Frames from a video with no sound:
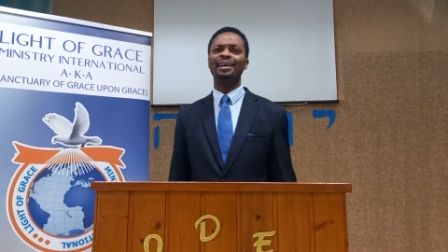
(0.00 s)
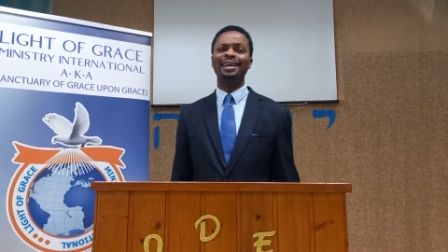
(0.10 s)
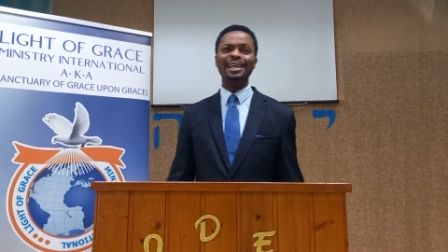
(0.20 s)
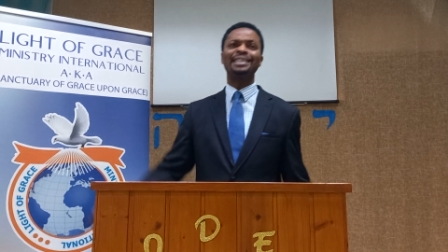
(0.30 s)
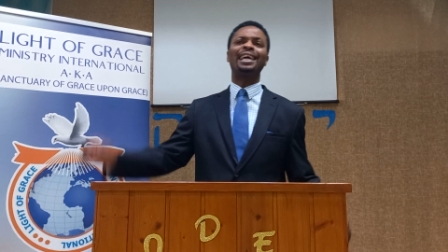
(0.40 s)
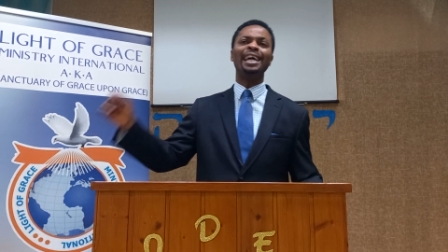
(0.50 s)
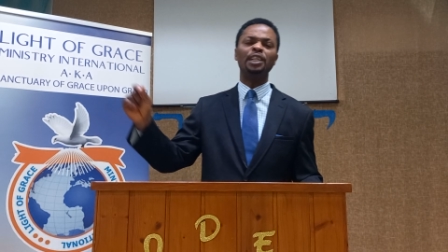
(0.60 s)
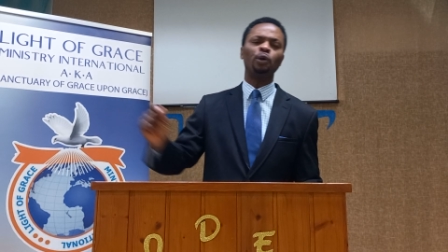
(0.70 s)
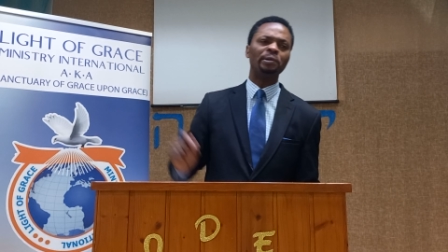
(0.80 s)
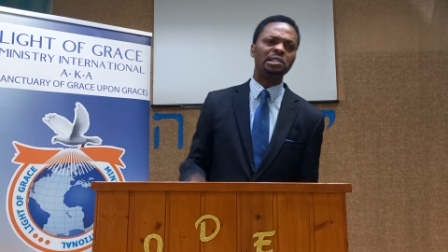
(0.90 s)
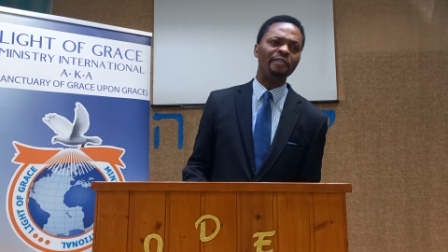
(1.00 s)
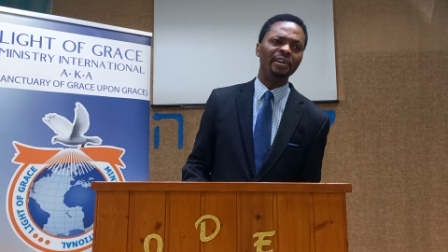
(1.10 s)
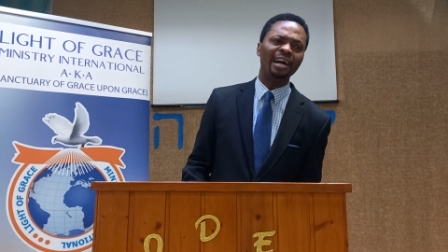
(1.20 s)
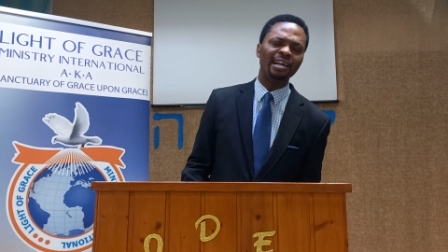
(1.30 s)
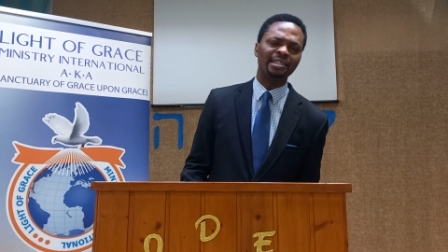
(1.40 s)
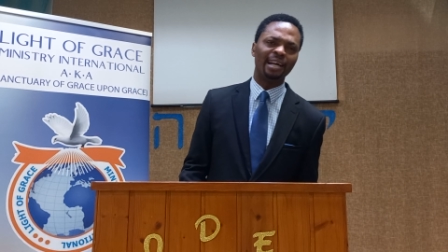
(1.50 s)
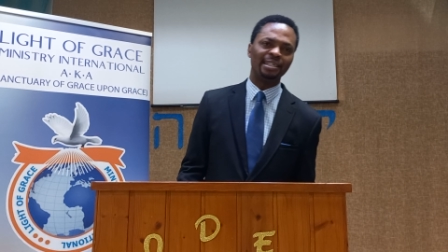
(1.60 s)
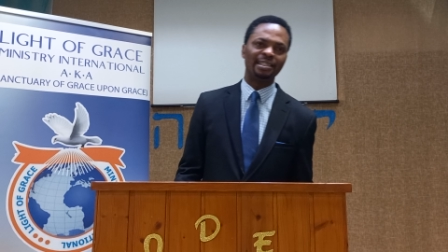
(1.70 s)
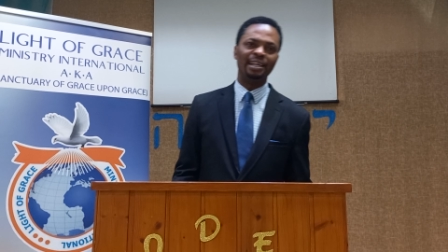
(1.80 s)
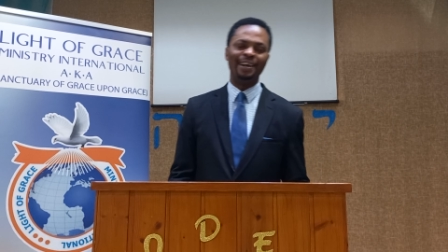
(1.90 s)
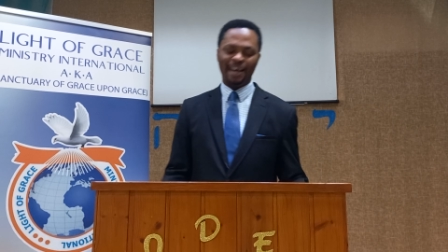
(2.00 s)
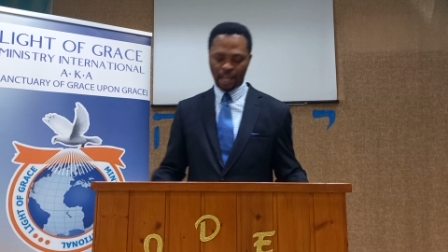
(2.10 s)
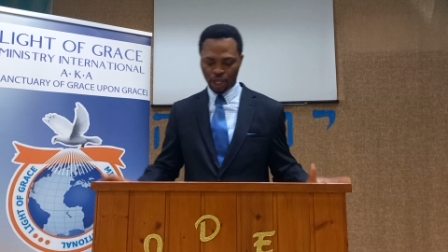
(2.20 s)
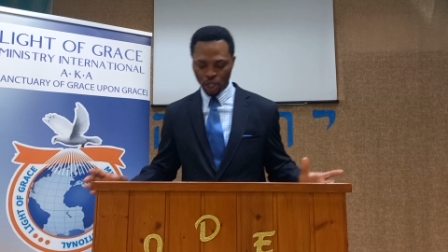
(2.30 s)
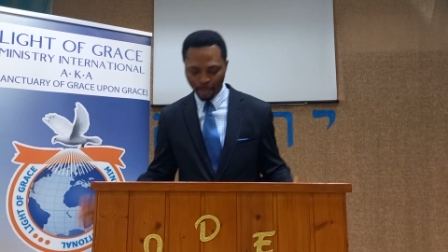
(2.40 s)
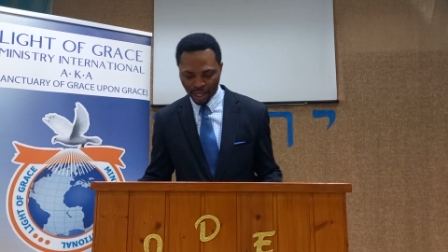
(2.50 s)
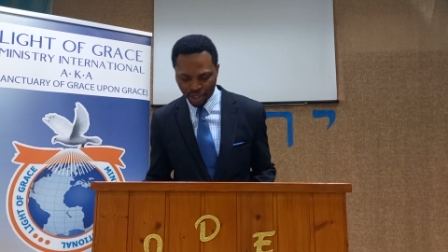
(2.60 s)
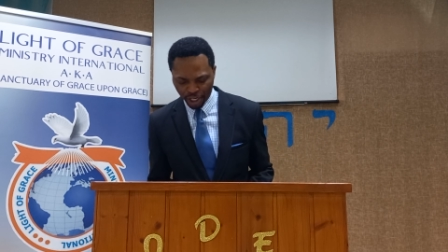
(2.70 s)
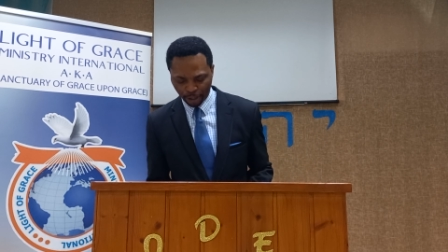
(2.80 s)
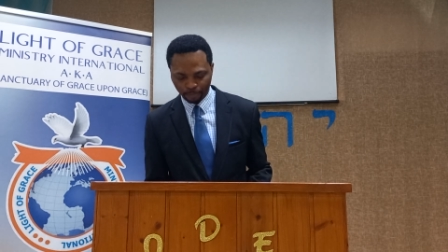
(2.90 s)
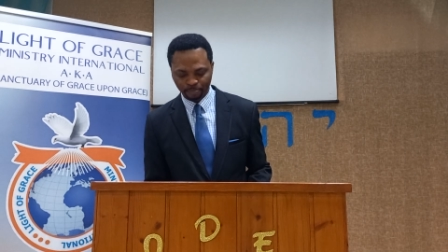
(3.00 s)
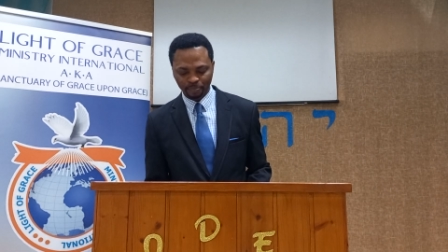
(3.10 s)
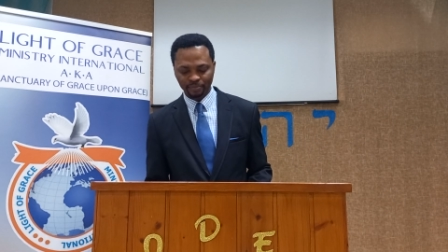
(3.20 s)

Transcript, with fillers: It's key to receiving answers. Number three,